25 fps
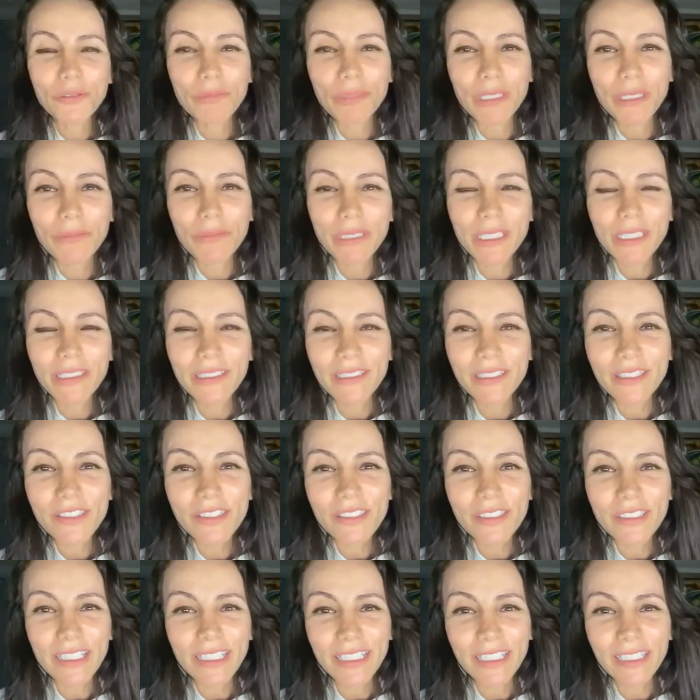for being with us
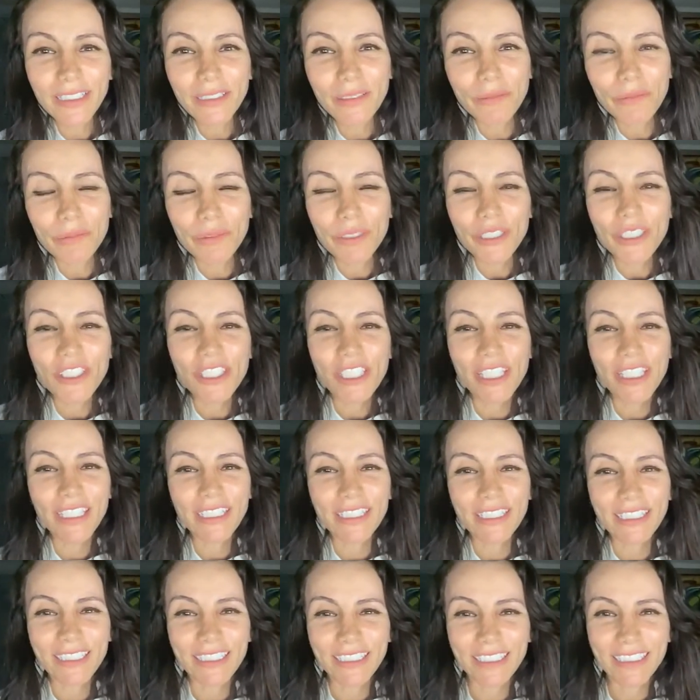tonight.
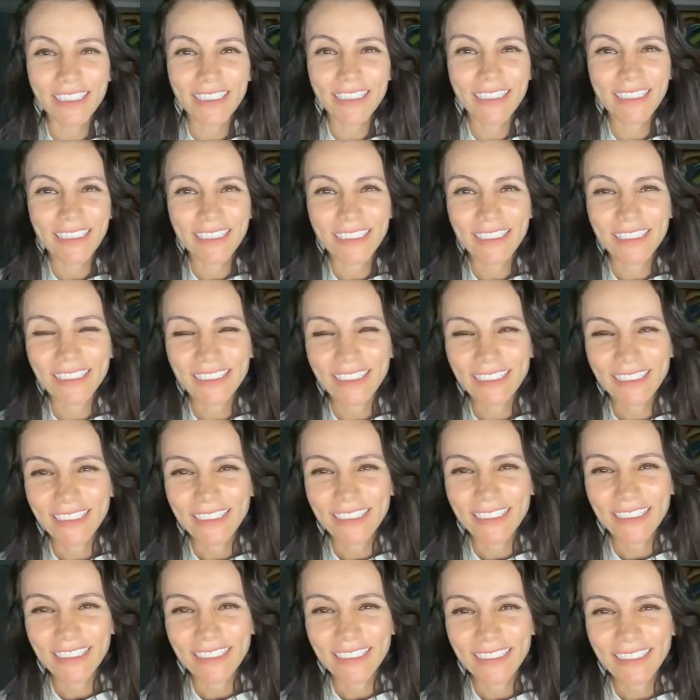Appreciate.
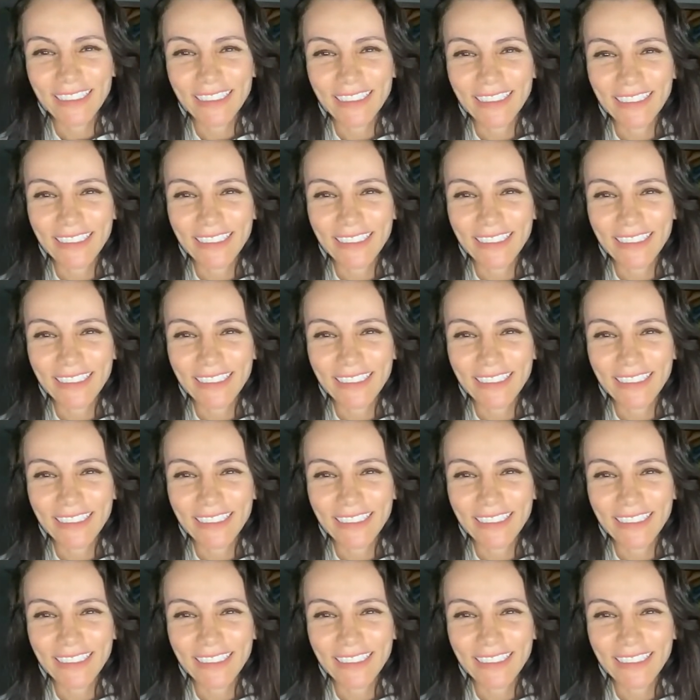Welcome. Have a